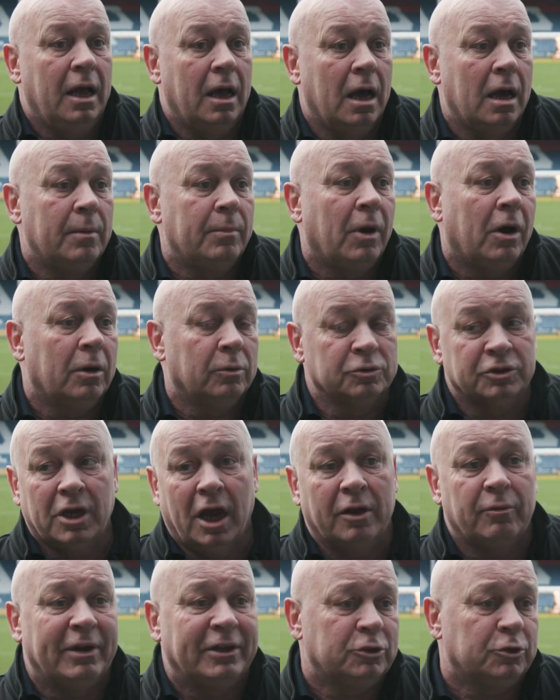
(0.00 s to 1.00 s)
but I was
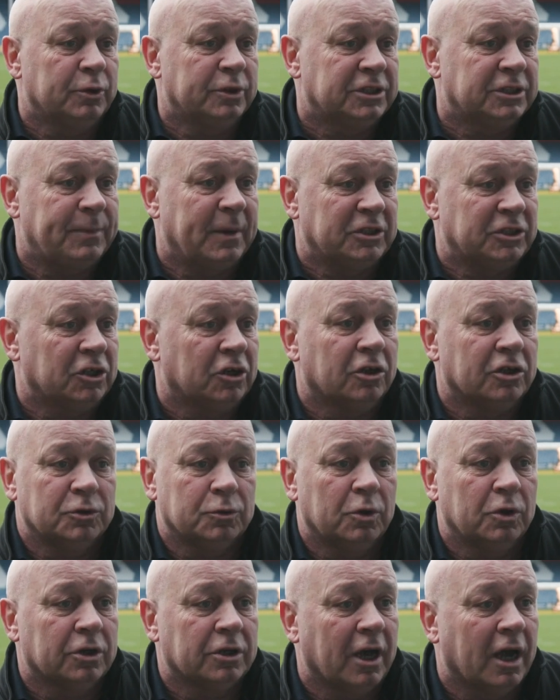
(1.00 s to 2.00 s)
going around doing specialised
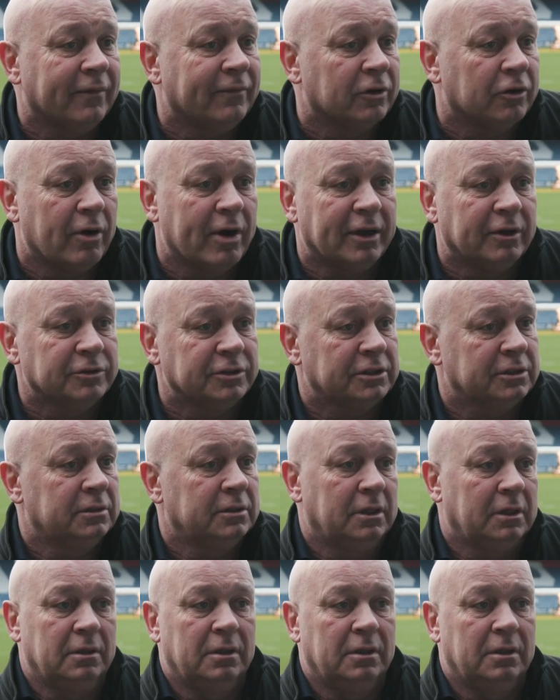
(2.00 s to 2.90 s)
work at other grounds,